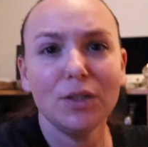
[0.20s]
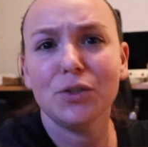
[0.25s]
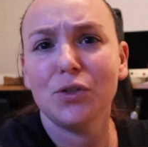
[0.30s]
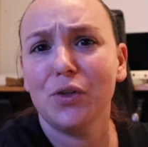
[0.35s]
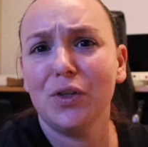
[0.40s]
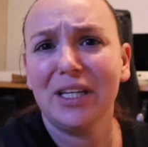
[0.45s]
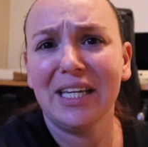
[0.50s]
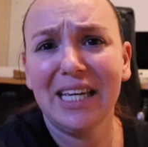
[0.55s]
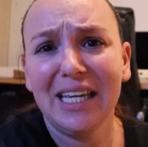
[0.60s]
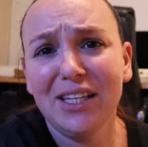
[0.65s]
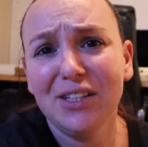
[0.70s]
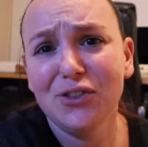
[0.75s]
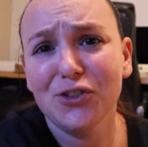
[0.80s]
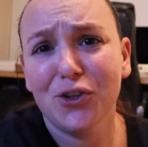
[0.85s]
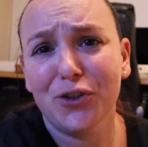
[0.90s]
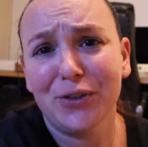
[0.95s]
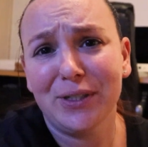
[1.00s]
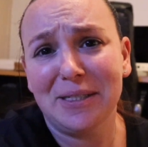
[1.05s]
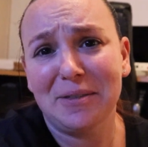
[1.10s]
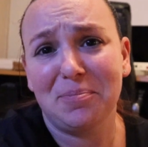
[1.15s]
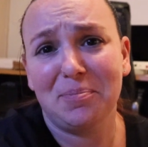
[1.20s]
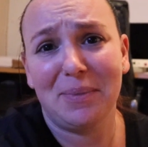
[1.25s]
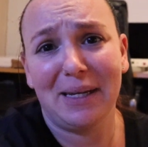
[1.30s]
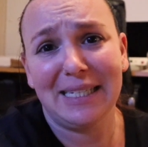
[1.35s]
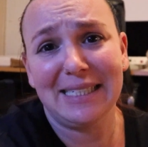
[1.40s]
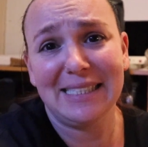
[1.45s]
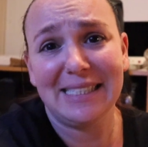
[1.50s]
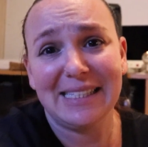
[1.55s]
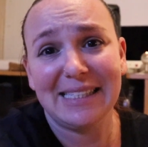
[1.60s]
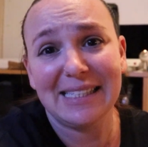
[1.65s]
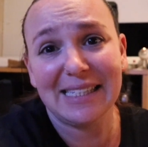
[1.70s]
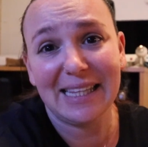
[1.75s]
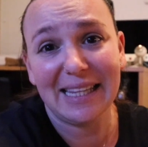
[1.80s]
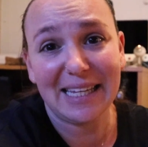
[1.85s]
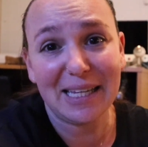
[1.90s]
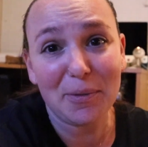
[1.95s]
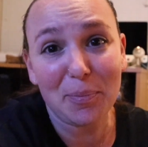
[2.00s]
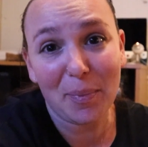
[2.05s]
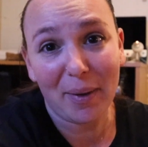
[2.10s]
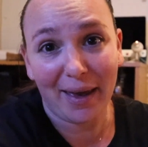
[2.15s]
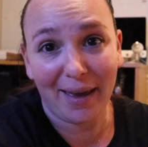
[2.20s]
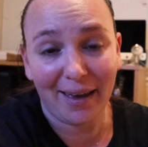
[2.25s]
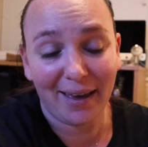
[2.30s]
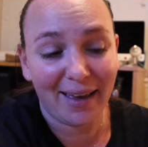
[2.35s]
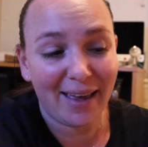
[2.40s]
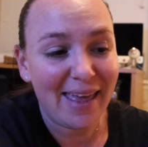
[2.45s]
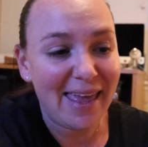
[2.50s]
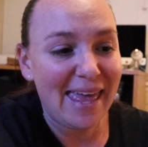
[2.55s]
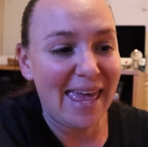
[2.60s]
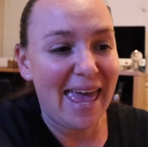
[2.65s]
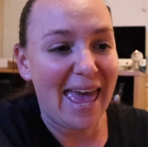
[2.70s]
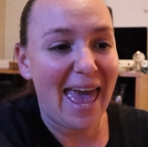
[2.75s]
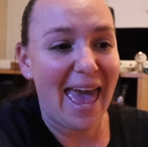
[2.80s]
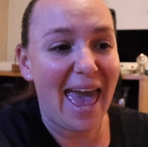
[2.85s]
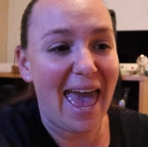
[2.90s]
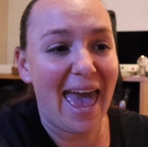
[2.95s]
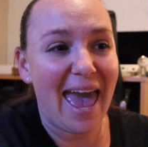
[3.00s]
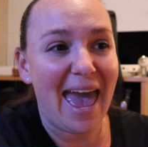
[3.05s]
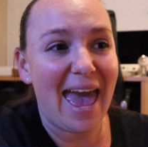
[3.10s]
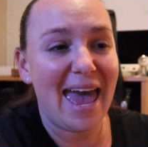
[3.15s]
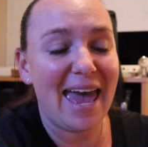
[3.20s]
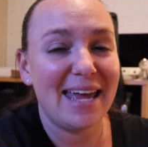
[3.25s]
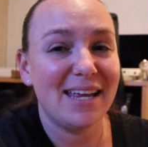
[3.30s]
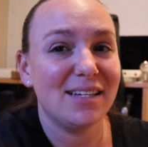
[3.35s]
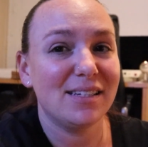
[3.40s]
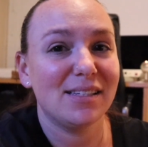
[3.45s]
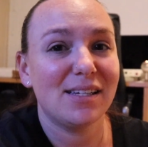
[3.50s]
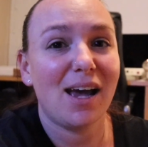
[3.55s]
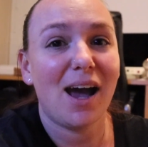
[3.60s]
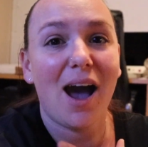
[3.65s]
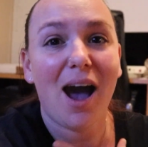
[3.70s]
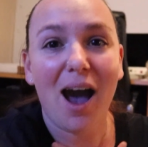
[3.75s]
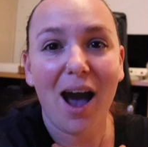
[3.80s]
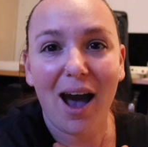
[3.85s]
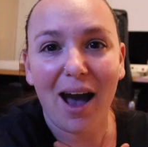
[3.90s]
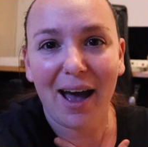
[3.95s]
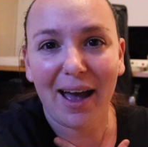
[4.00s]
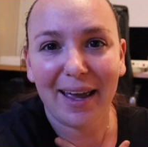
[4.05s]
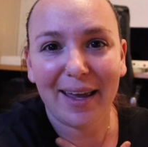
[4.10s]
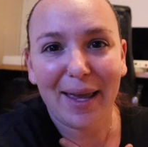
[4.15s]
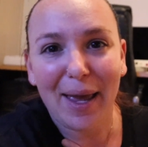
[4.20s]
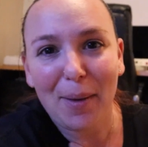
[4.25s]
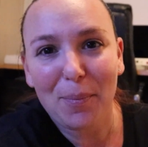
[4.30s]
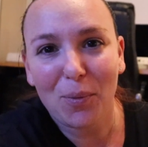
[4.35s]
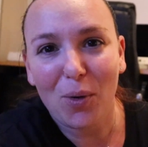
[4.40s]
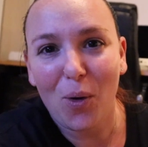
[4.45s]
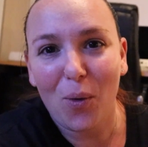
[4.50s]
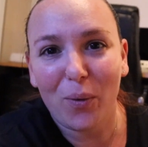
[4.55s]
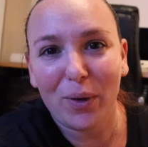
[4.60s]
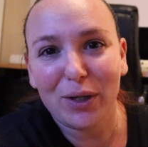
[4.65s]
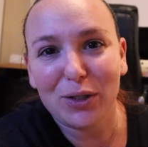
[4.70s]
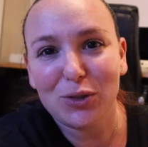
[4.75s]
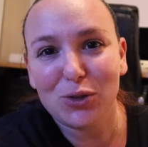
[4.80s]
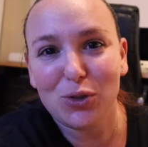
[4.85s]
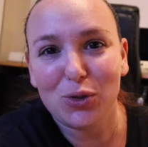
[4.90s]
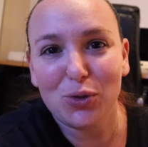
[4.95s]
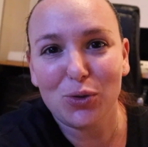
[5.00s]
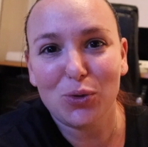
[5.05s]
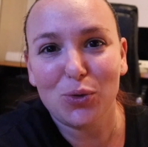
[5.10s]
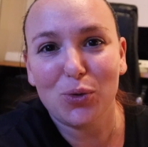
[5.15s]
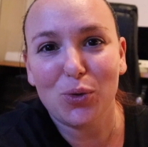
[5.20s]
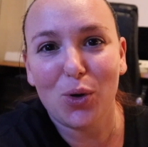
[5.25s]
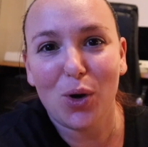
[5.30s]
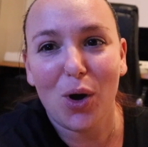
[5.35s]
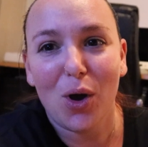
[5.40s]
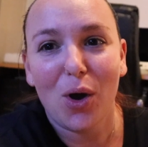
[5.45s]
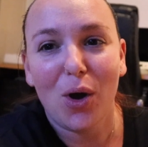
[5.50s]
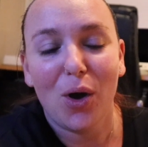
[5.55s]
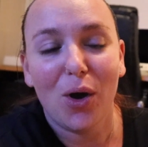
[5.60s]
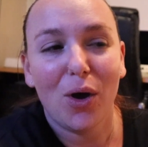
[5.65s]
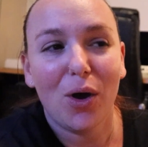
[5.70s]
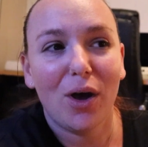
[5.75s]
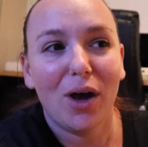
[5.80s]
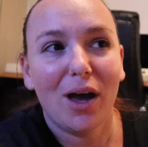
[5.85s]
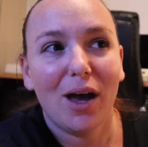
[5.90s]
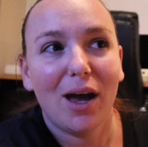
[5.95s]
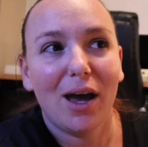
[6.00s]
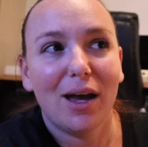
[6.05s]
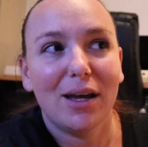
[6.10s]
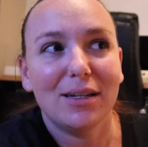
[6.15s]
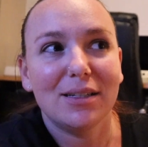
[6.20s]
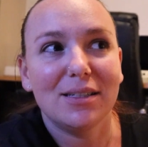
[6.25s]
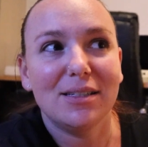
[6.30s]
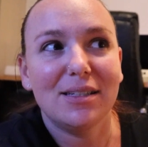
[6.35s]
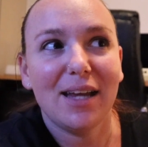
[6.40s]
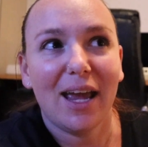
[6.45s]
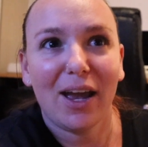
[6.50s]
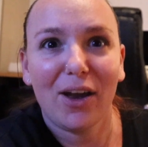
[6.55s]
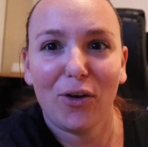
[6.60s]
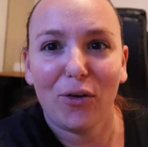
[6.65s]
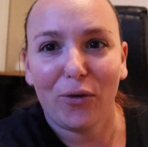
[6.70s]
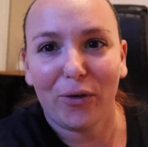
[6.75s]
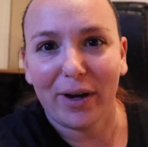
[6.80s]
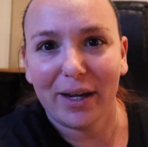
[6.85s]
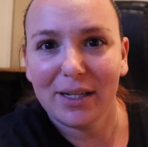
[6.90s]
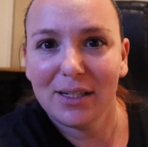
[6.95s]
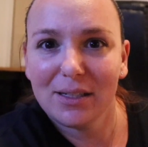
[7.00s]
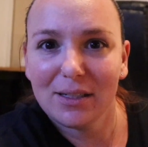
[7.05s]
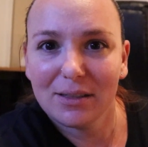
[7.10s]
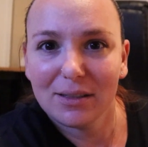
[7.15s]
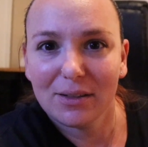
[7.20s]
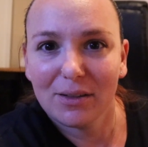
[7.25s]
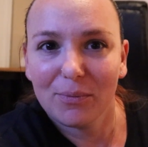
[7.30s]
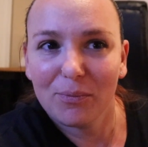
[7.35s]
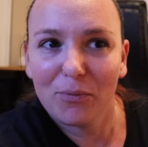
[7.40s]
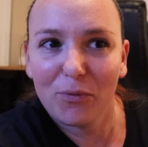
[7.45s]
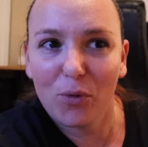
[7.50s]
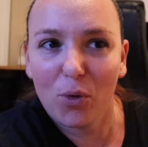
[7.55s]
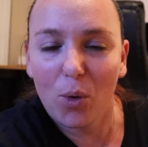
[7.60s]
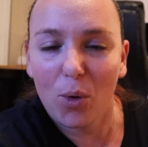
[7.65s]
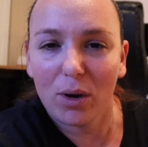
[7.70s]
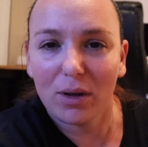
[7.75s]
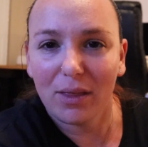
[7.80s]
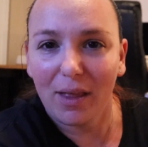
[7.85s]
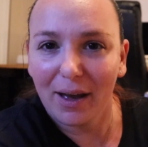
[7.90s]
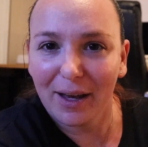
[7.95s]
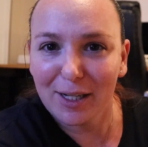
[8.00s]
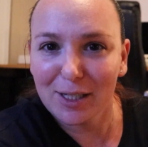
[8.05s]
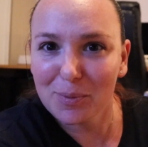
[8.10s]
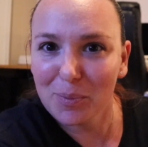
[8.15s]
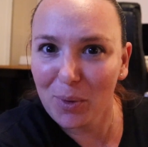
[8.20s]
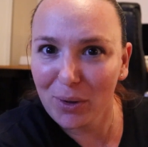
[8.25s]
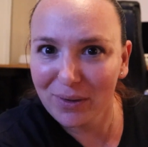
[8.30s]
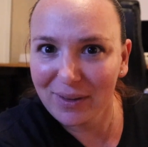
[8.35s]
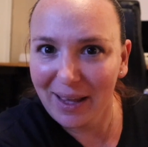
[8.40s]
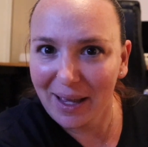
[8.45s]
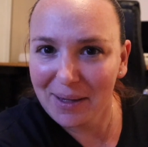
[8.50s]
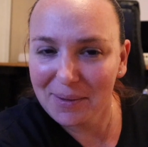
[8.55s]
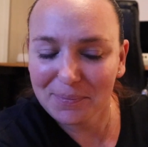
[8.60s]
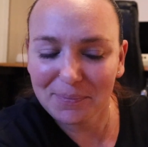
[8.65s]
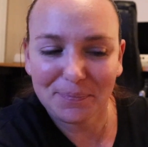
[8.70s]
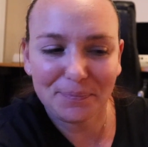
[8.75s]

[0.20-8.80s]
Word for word: So the kids are in bed sleeping, and I am going to decorate for Lucky's birthday.